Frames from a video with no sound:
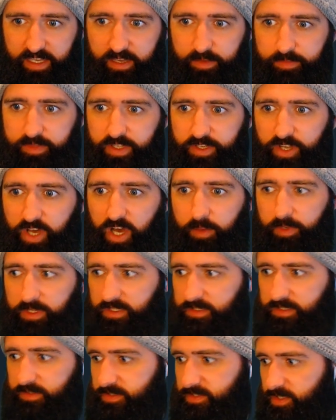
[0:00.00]

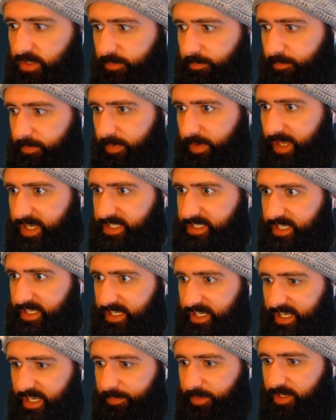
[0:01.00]
normal. So
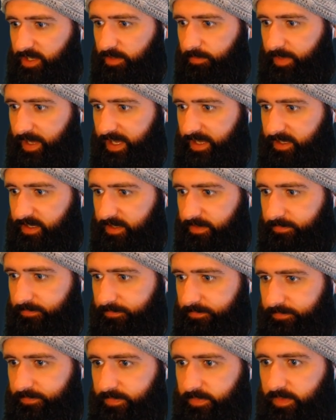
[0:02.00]
basically, let me go back.
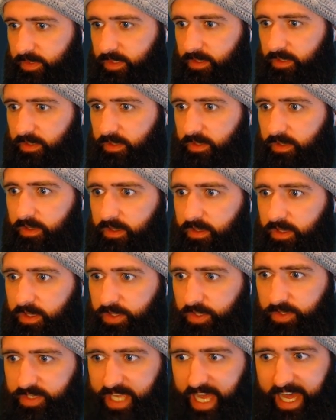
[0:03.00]

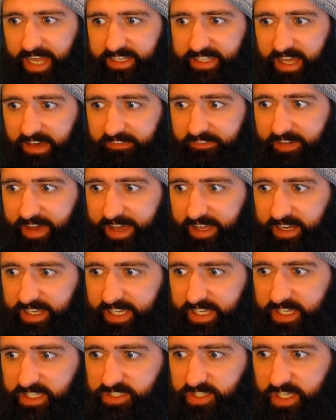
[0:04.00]
You'd add that file
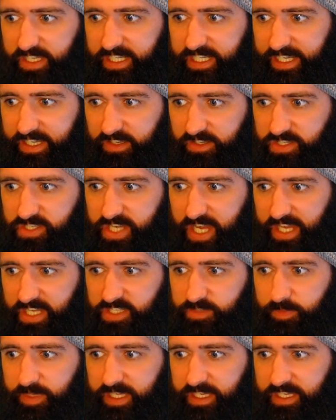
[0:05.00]
here. So you'd click on
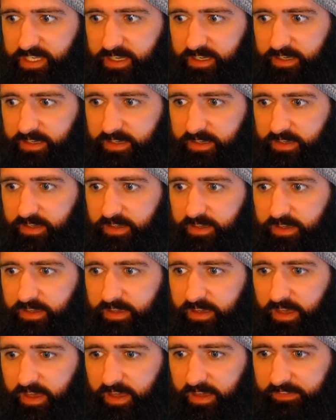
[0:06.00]
change media.
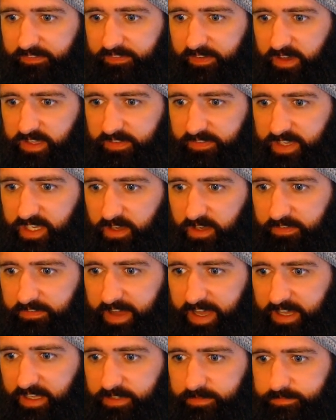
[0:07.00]
For the video
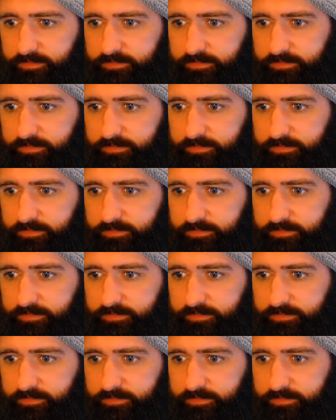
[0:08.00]
file.